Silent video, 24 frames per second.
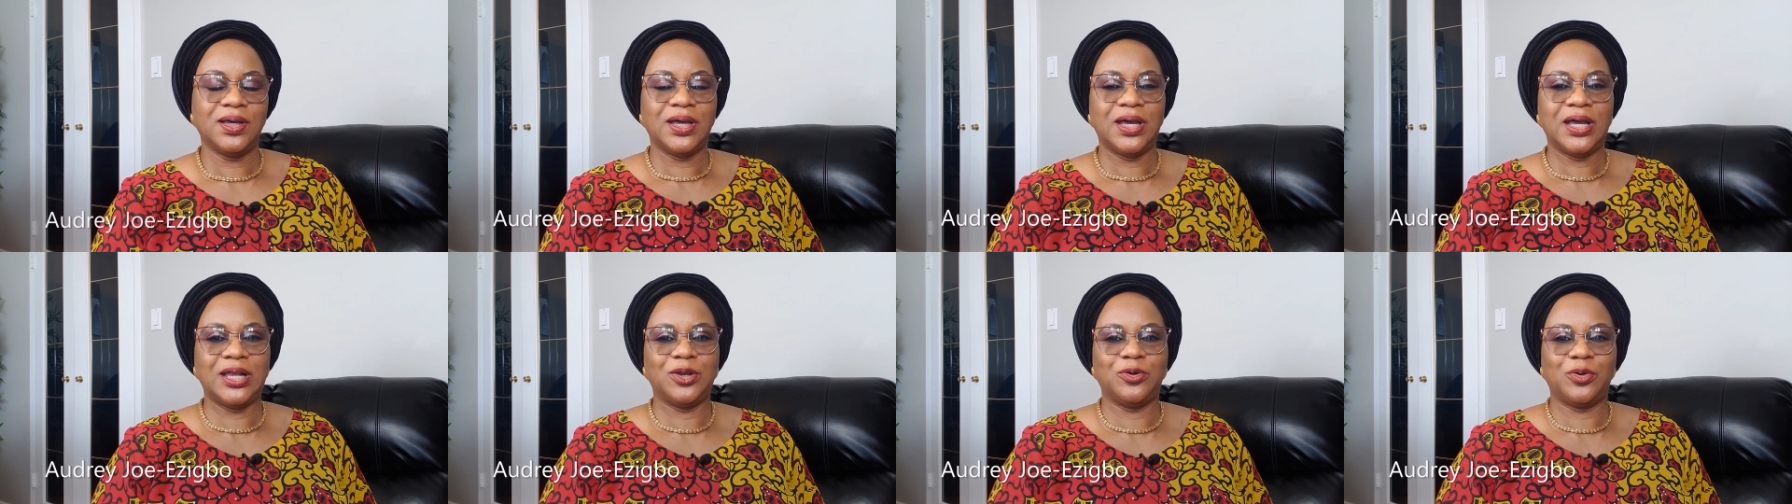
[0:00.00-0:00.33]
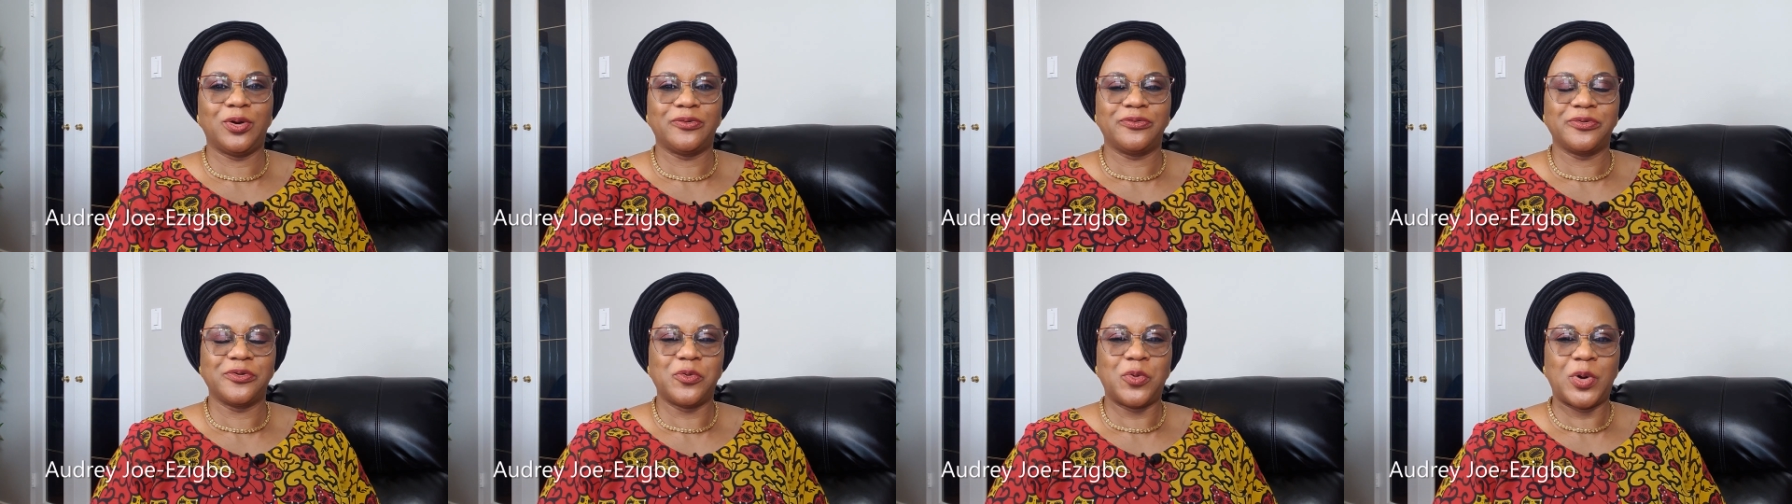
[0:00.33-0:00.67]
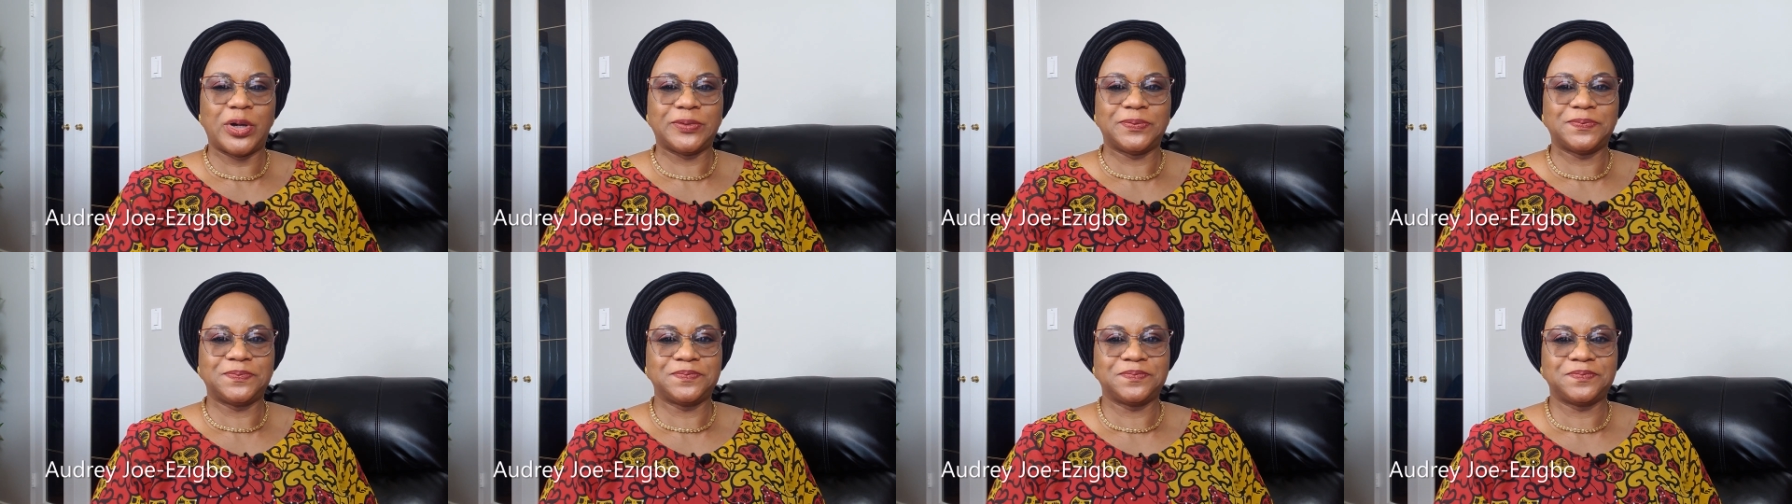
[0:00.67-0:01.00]
Hello
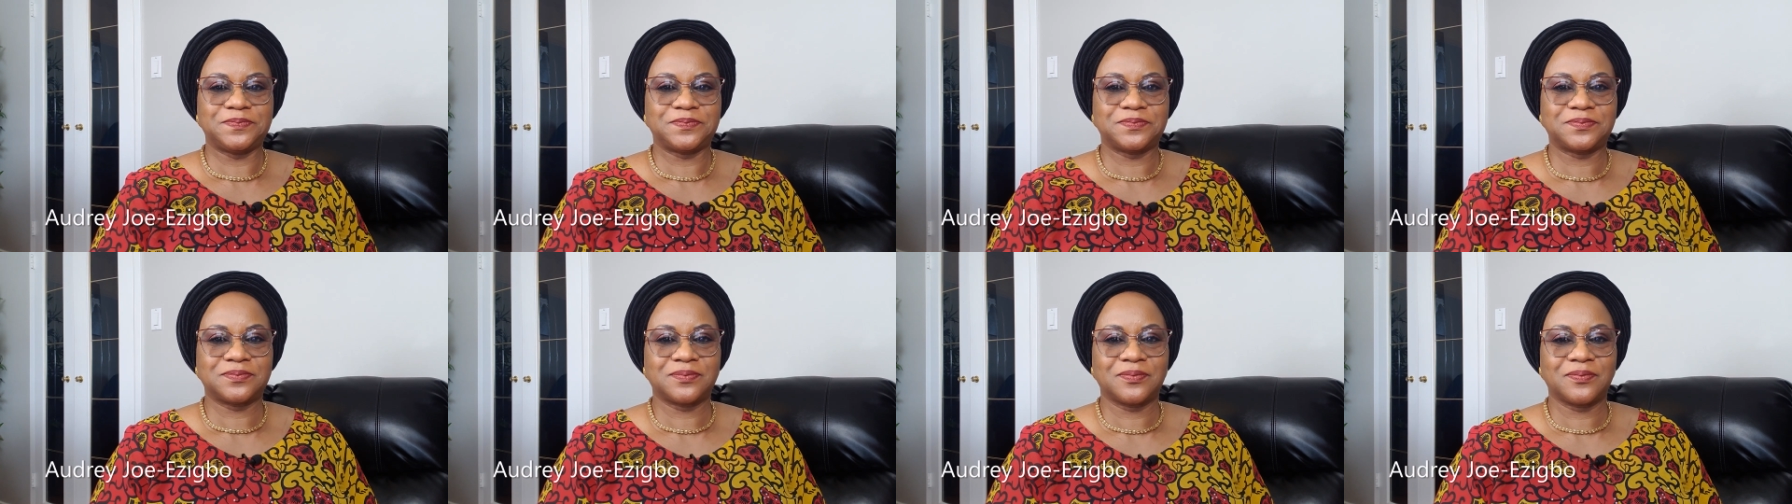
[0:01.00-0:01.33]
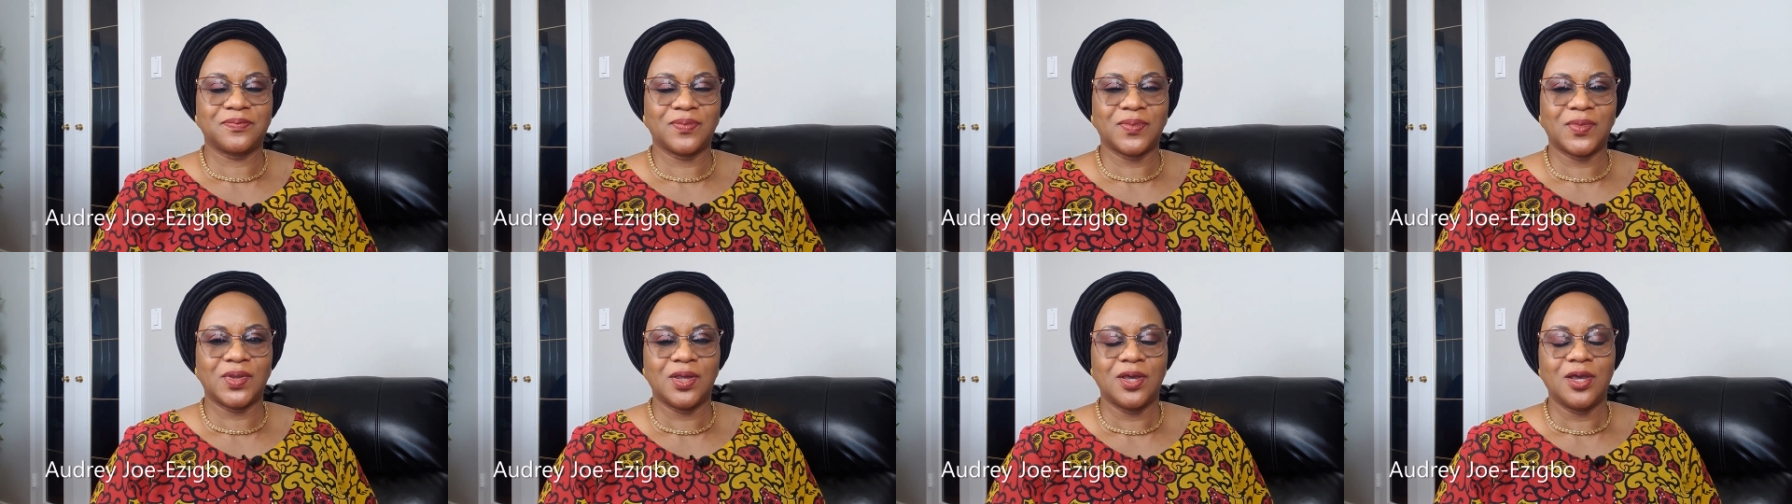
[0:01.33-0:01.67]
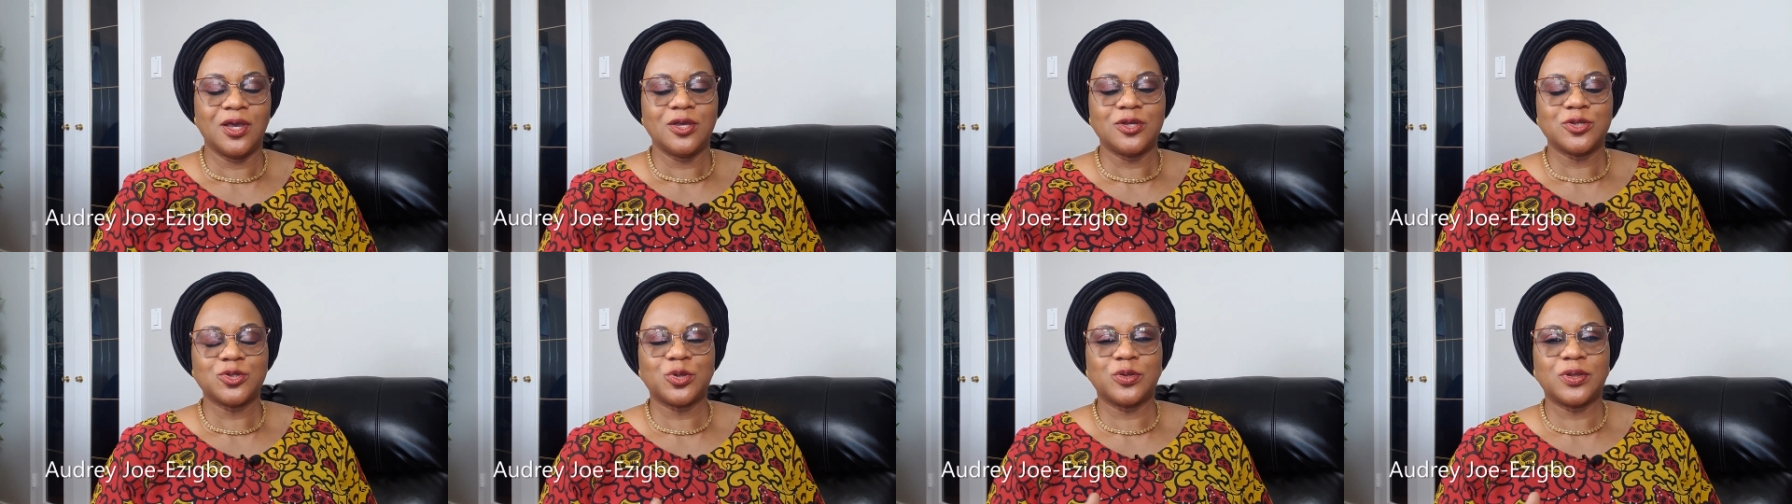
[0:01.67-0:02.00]
everyone.
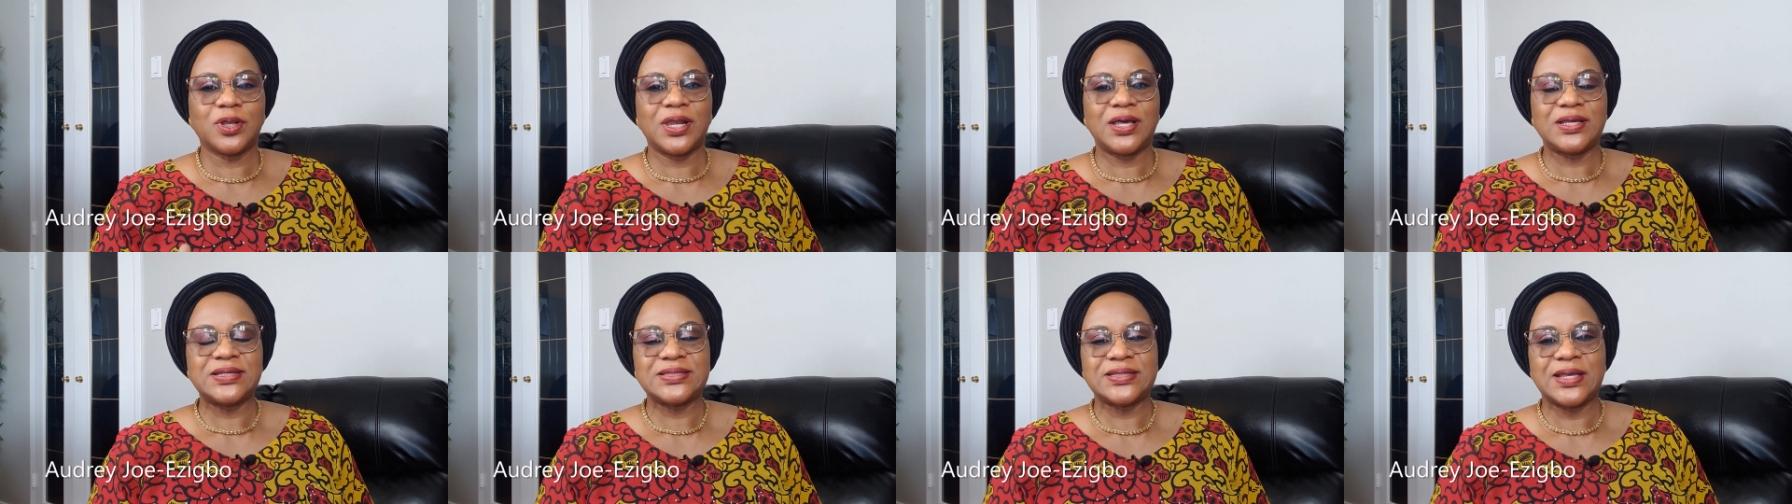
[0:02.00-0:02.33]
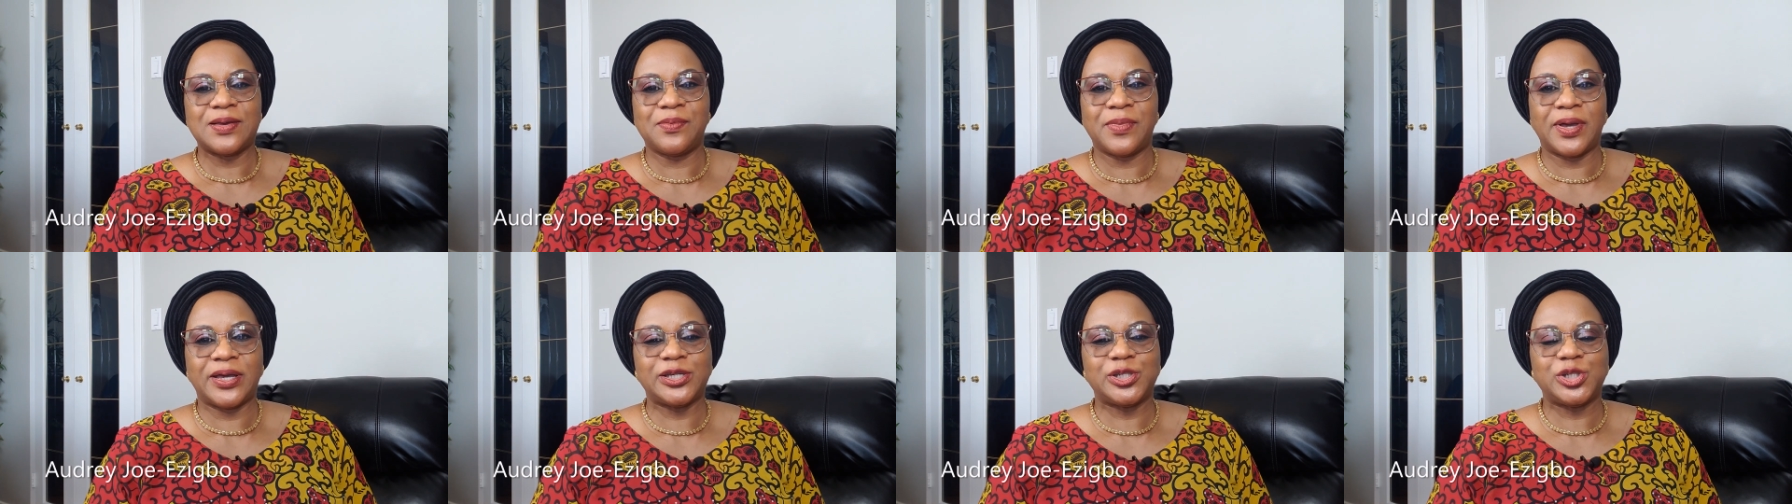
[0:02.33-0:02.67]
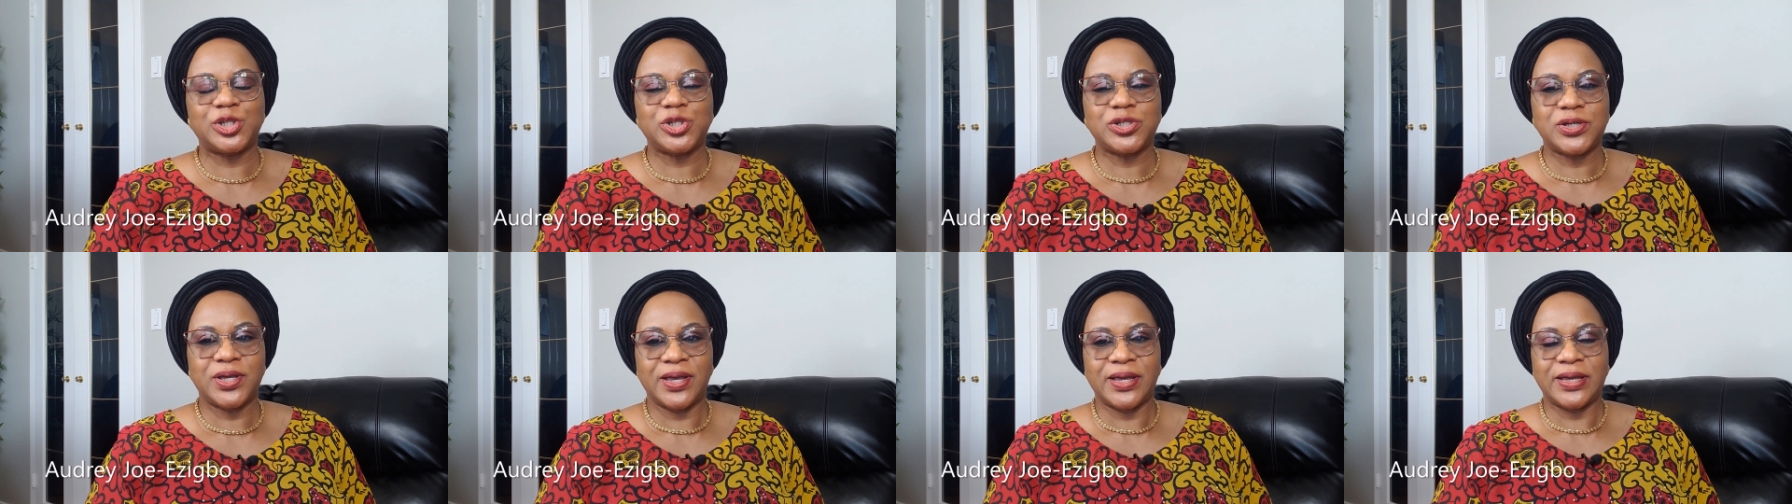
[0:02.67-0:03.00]
So the last time I
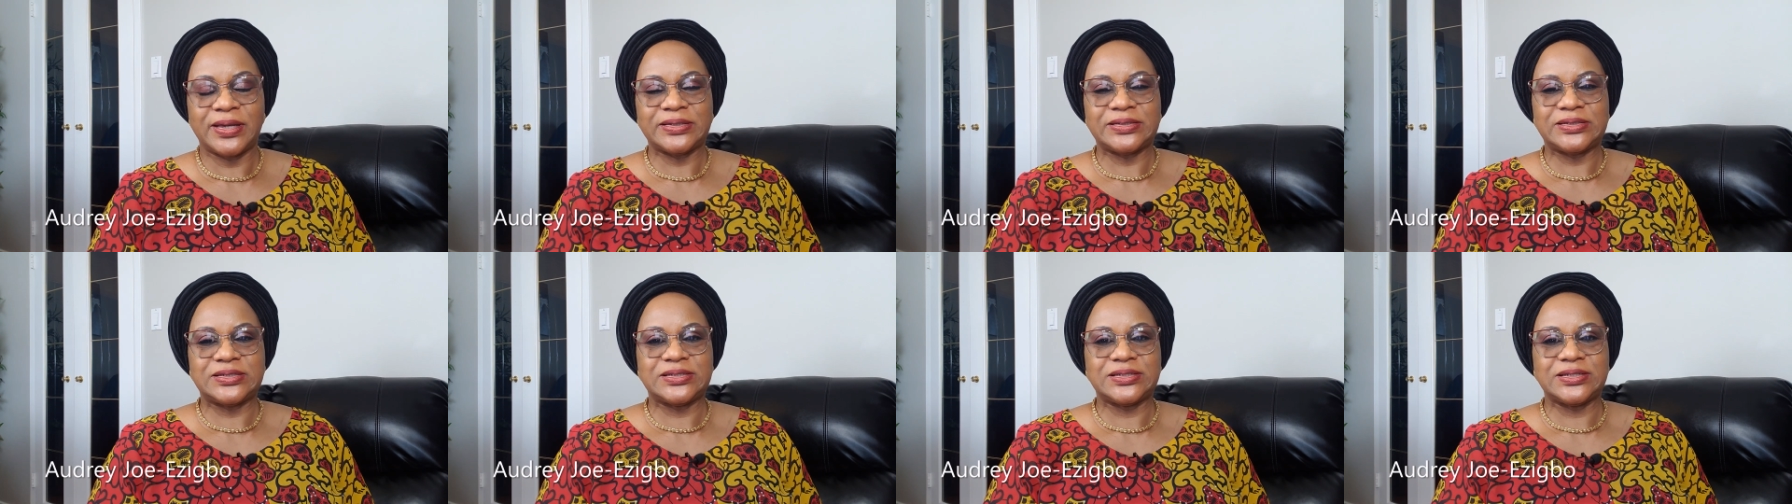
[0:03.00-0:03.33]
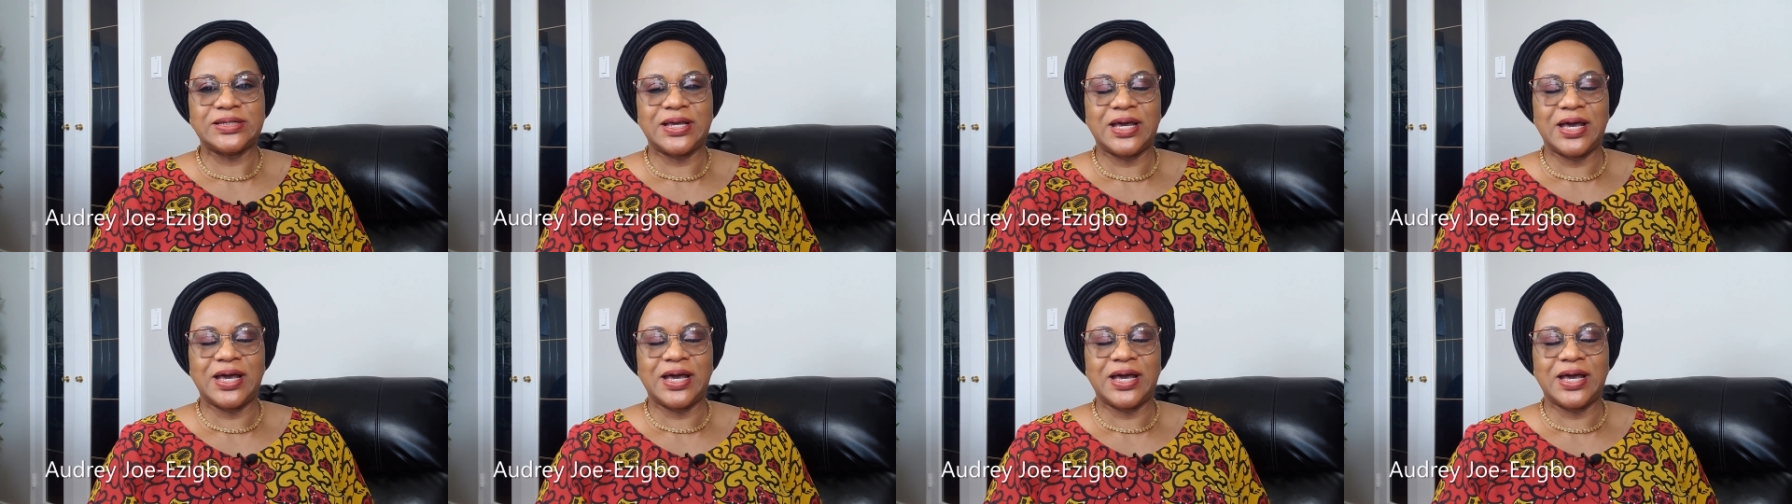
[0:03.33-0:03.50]
shared,